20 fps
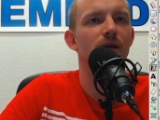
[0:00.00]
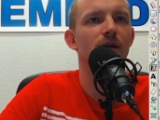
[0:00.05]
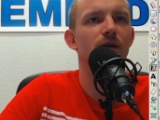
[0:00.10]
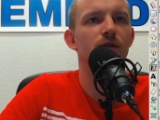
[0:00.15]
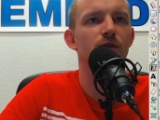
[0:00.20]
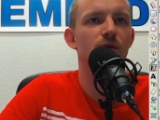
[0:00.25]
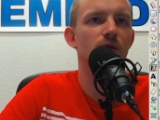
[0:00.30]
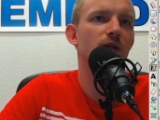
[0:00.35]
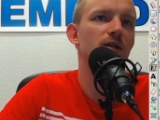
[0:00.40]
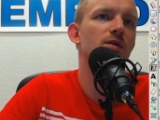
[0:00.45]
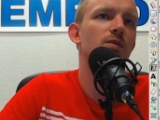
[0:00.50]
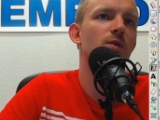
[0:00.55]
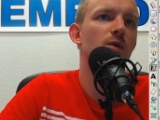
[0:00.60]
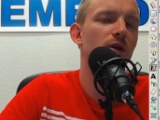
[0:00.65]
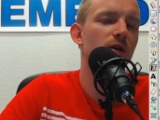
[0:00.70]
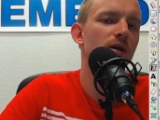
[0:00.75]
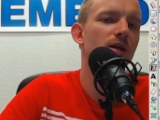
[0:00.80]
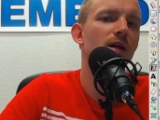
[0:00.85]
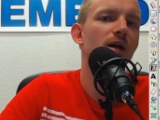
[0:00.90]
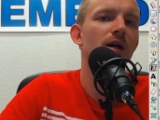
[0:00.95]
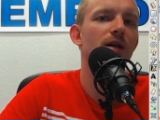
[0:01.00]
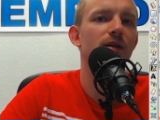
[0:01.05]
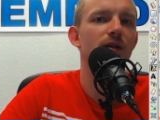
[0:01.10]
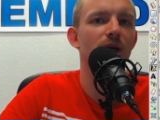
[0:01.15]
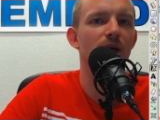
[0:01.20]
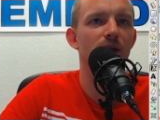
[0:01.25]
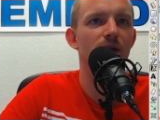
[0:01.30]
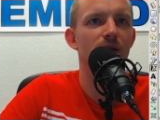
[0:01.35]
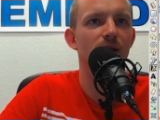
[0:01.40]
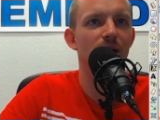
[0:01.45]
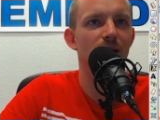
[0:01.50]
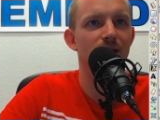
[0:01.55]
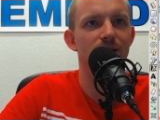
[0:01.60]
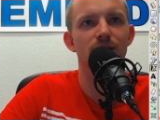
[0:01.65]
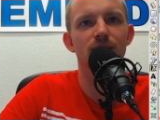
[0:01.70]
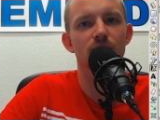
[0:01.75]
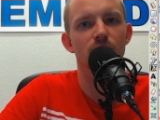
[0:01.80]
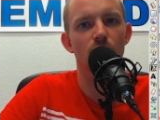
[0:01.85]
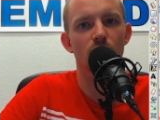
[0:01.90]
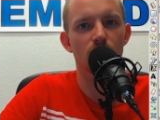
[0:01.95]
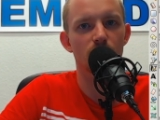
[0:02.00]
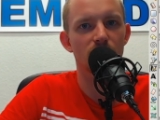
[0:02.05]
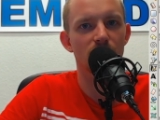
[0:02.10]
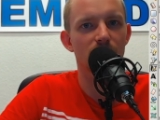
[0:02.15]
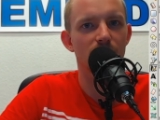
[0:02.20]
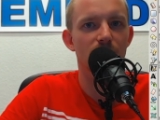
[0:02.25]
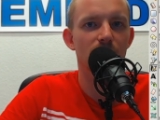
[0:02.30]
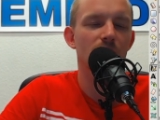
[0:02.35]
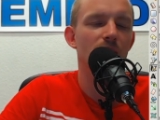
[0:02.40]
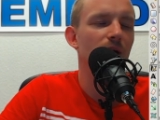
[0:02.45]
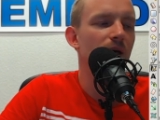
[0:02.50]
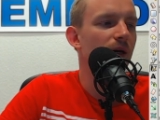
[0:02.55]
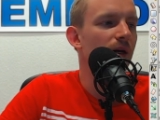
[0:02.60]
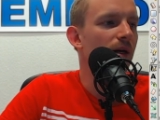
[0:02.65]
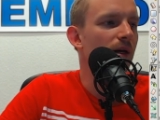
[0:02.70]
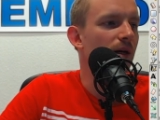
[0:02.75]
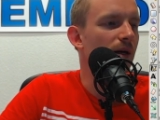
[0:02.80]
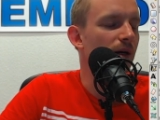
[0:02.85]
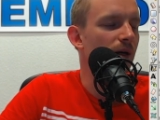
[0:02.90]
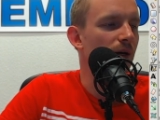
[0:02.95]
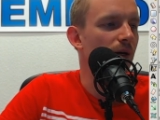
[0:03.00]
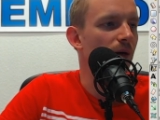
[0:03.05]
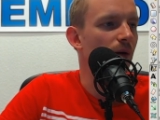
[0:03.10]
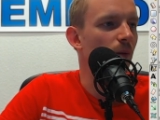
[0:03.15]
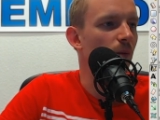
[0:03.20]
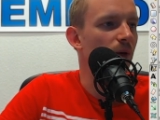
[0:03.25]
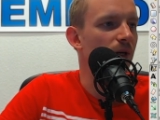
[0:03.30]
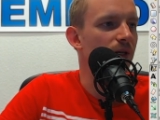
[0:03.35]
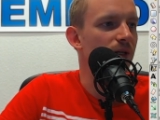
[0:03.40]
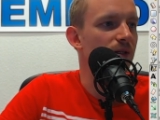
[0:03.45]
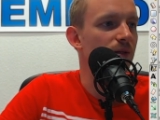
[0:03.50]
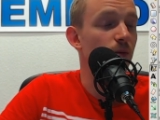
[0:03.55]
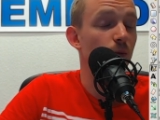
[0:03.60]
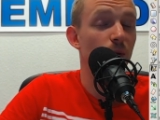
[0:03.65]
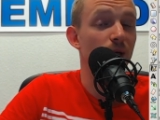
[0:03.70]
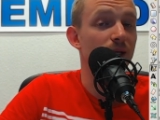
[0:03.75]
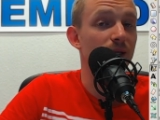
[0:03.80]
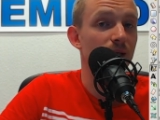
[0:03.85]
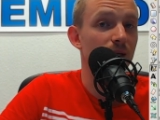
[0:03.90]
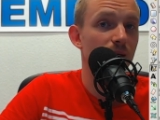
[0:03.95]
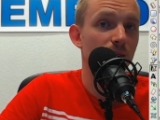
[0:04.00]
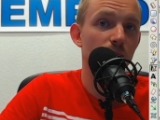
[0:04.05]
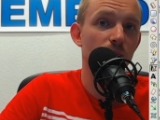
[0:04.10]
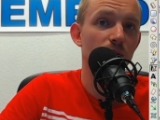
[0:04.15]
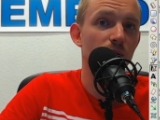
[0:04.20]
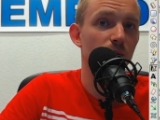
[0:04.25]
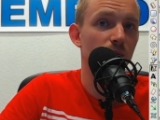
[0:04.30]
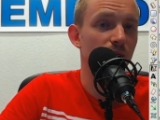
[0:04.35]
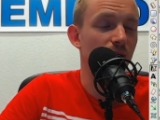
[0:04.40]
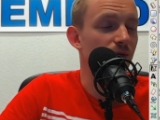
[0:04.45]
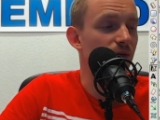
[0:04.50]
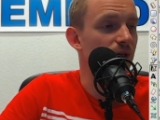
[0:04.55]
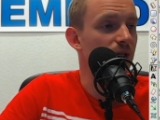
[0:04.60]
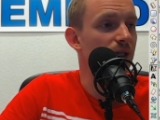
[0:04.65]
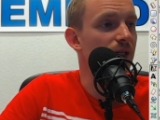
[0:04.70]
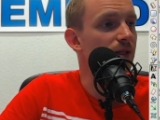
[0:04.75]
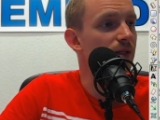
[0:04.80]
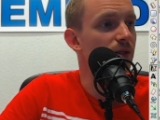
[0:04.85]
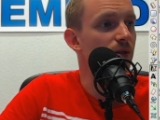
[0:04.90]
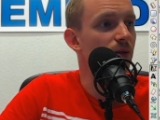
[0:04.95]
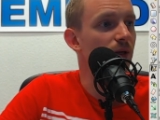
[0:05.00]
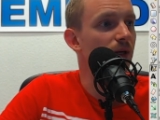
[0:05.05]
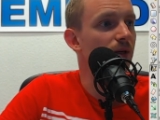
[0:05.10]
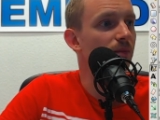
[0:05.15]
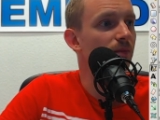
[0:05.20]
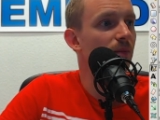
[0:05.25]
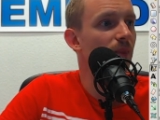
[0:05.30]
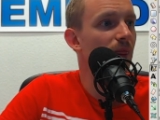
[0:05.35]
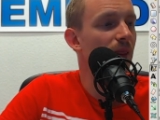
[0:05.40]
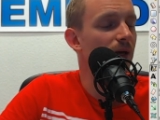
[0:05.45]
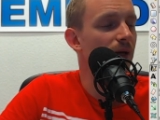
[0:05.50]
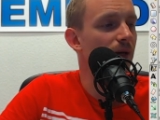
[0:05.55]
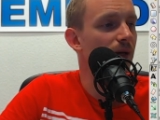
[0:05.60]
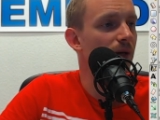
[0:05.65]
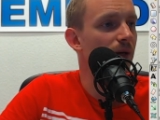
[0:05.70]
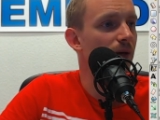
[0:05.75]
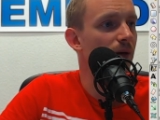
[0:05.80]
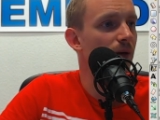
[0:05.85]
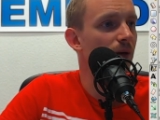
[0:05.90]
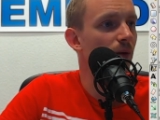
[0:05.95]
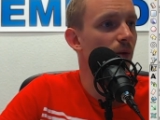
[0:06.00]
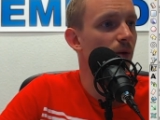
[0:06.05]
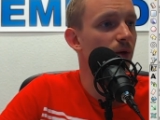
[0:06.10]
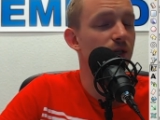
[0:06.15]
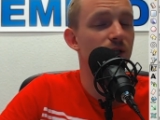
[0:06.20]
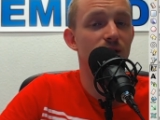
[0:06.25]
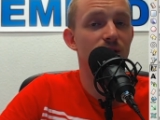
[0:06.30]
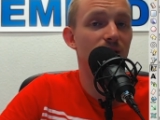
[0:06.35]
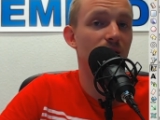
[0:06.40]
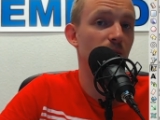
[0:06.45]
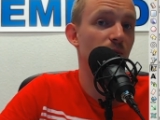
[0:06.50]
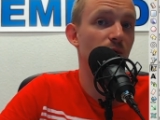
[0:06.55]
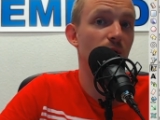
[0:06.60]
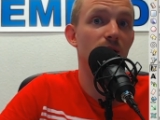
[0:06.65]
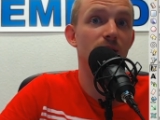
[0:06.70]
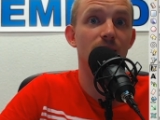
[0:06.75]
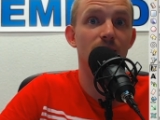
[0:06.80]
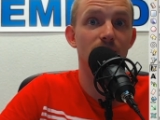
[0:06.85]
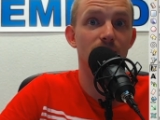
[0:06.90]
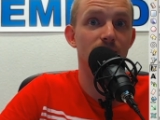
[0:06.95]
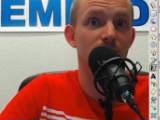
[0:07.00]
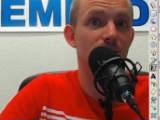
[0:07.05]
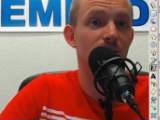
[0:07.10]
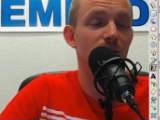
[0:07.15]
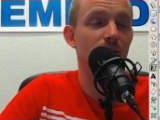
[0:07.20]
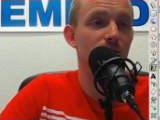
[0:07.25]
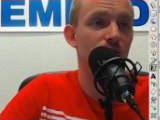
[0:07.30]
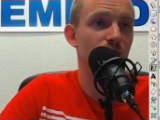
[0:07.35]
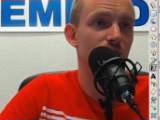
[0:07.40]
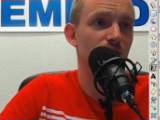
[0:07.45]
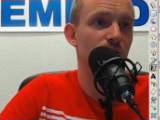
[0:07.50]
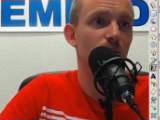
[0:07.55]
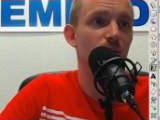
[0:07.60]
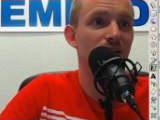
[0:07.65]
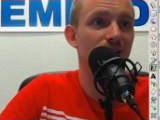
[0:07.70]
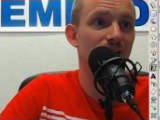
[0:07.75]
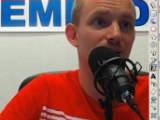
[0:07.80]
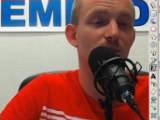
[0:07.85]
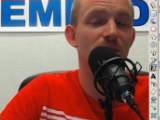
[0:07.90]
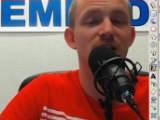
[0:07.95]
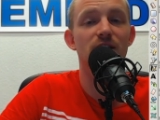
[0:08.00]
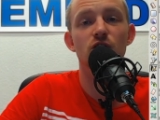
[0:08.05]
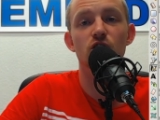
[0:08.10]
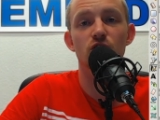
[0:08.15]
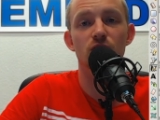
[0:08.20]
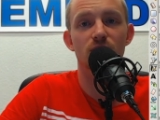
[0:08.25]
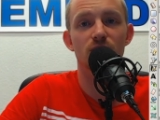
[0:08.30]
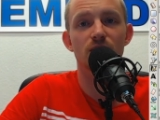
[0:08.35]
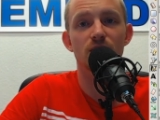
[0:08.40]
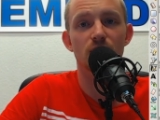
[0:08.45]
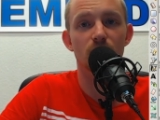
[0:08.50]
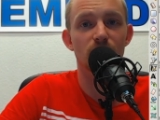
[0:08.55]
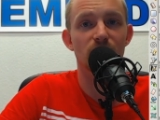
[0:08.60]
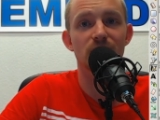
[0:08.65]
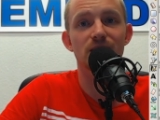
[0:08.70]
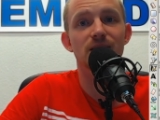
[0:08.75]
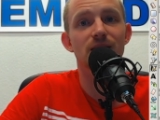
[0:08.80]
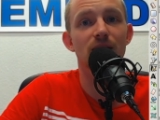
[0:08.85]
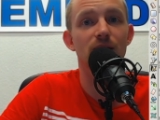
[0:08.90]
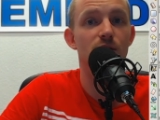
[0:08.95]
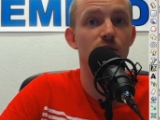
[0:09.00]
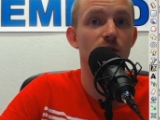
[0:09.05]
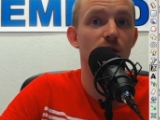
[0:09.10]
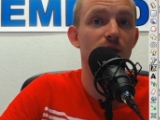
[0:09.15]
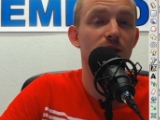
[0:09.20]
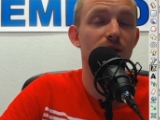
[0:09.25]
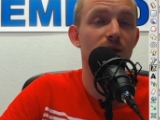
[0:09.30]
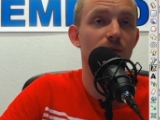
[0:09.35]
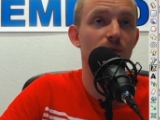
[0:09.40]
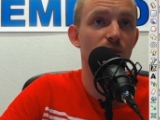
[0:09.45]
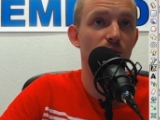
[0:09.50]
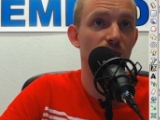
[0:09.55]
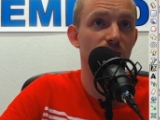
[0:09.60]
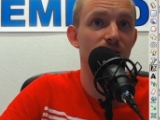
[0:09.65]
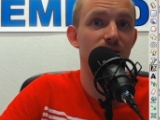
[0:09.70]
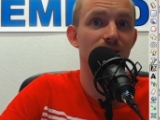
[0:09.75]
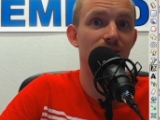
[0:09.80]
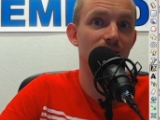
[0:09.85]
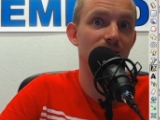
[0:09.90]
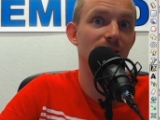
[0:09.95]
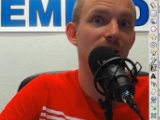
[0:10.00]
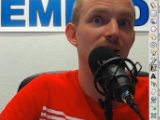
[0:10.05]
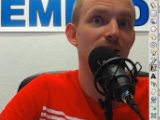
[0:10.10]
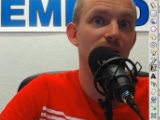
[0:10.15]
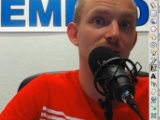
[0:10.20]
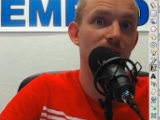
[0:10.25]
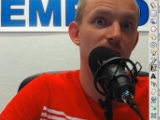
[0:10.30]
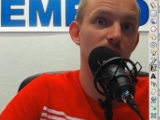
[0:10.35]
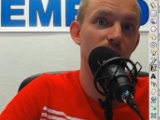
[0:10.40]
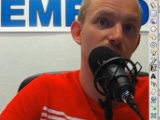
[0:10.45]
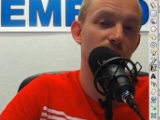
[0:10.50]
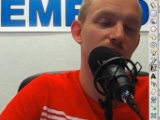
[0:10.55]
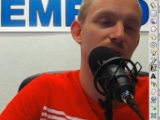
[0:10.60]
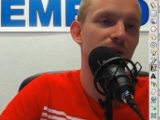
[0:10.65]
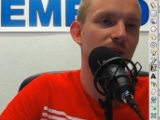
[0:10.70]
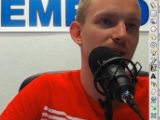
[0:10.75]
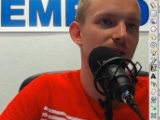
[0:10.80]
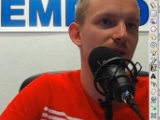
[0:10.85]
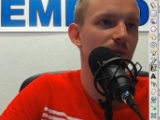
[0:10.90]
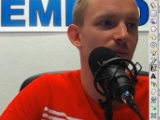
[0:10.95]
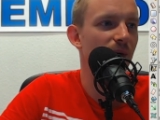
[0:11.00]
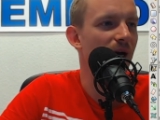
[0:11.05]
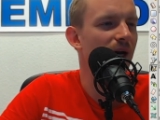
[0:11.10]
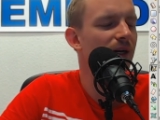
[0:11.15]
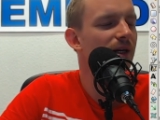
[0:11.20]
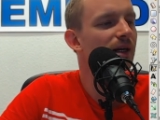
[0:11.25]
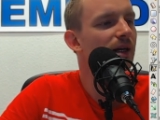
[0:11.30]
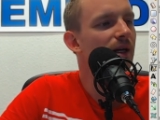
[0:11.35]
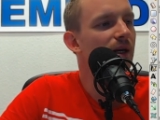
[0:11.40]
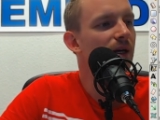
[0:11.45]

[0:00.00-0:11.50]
do its work and then exit normally when it's ready with whatever it is doing, or just keep running and just reading messages that are being sent to it and processing data and then putting data back.